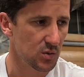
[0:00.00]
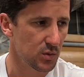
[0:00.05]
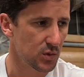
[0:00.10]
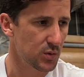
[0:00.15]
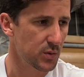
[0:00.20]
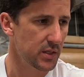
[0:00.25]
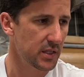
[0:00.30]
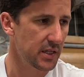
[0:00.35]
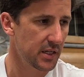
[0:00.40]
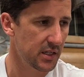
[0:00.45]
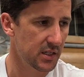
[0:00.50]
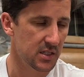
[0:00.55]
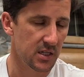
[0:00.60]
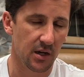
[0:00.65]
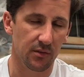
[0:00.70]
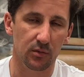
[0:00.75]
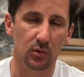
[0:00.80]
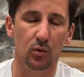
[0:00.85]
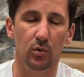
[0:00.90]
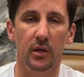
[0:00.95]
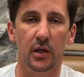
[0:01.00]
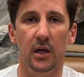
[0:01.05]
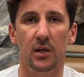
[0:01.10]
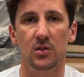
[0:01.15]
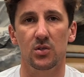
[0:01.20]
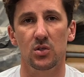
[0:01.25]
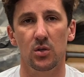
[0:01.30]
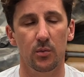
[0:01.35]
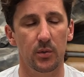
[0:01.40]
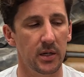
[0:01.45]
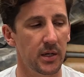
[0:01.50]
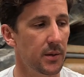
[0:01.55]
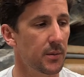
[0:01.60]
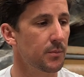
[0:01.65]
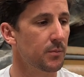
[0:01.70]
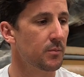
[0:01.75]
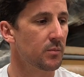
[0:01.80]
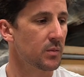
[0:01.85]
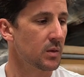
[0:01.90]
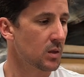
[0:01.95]
which we needed to have a look at. So we
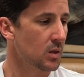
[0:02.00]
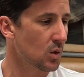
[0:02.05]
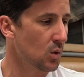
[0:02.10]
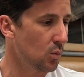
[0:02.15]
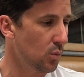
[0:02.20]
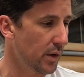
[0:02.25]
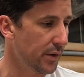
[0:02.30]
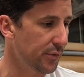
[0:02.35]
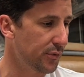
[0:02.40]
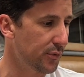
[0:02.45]
went